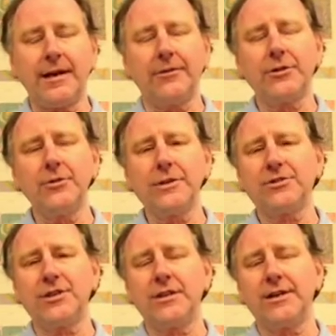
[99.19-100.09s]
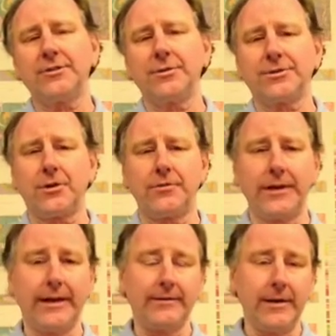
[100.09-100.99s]
Now, at the U.S. Geological
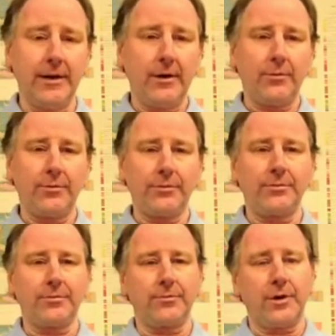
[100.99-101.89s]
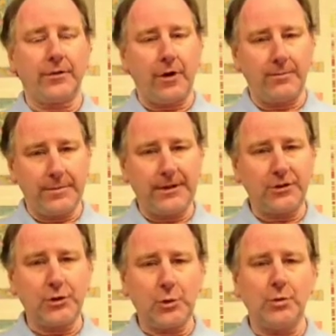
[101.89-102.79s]
Survey, one of our
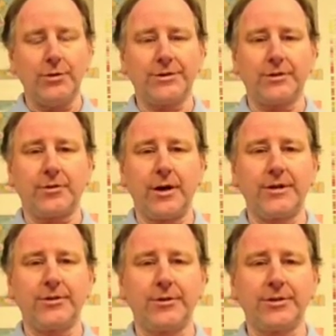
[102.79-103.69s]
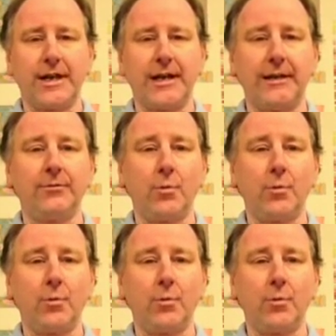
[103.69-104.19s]
big tools in trying to understand